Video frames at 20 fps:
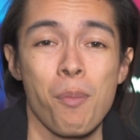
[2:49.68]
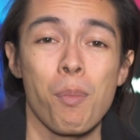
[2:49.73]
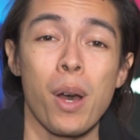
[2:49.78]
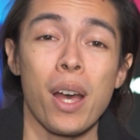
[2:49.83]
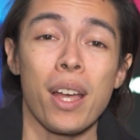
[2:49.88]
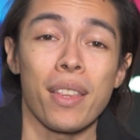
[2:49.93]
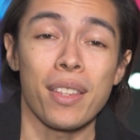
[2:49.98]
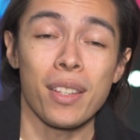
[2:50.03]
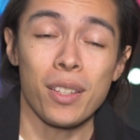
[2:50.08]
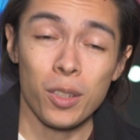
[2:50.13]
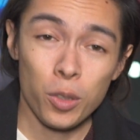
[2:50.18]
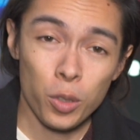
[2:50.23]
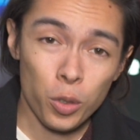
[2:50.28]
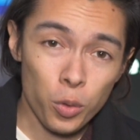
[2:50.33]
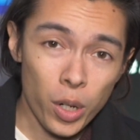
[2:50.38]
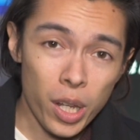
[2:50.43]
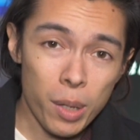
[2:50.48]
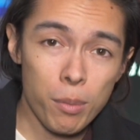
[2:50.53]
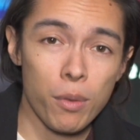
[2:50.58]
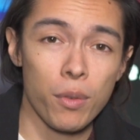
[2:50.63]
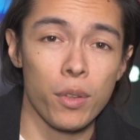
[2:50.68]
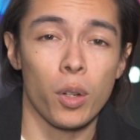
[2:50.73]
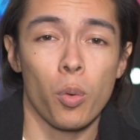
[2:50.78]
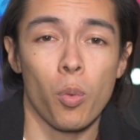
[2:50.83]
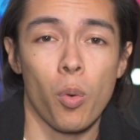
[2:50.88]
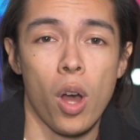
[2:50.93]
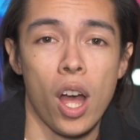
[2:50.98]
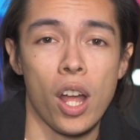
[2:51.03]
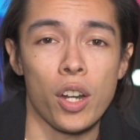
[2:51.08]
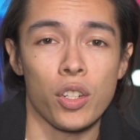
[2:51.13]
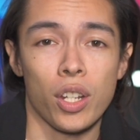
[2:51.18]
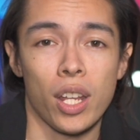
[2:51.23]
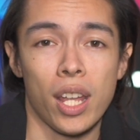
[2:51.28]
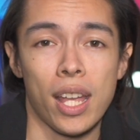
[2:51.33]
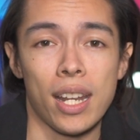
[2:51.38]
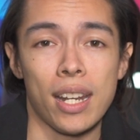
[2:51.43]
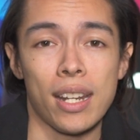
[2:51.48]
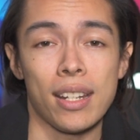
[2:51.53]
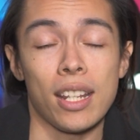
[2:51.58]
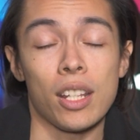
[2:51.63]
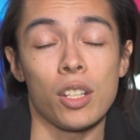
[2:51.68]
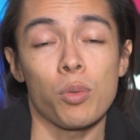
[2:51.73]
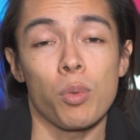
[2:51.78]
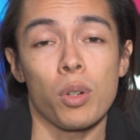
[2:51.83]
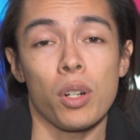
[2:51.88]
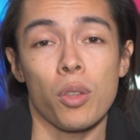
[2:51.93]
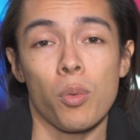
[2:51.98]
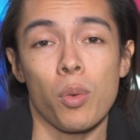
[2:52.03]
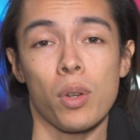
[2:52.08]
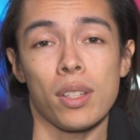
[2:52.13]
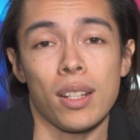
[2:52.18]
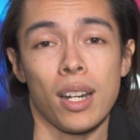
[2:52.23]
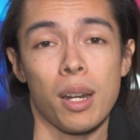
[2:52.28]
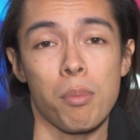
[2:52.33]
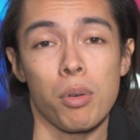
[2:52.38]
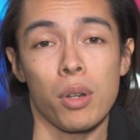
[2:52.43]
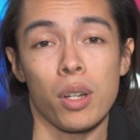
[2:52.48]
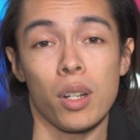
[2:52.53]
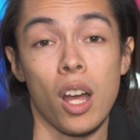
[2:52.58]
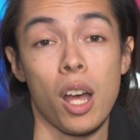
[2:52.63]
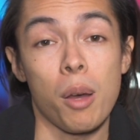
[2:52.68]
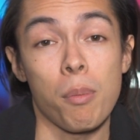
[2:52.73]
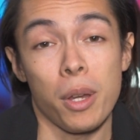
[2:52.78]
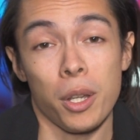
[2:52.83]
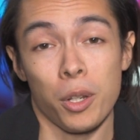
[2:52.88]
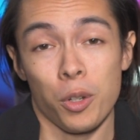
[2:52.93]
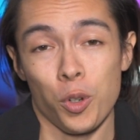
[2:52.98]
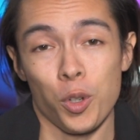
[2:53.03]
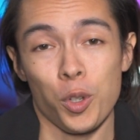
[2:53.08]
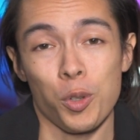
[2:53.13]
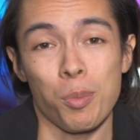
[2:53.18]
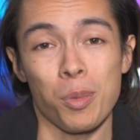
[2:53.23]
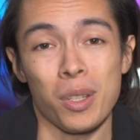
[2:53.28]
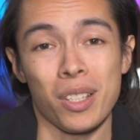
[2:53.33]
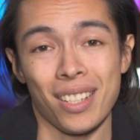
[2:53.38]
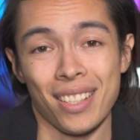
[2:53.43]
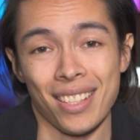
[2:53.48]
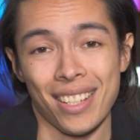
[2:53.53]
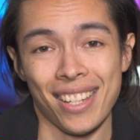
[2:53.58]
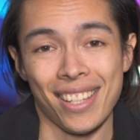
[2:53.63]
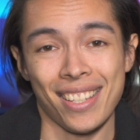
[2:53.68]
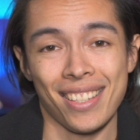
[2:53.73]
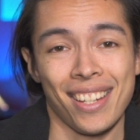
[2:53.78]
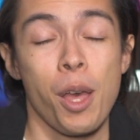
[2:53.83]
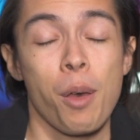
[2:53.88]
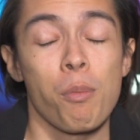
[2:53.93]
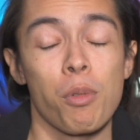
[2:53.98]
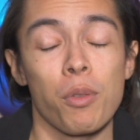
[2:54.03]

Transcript: But this is a great movie to watch, and it's one of the ones that I put on my Christmas list.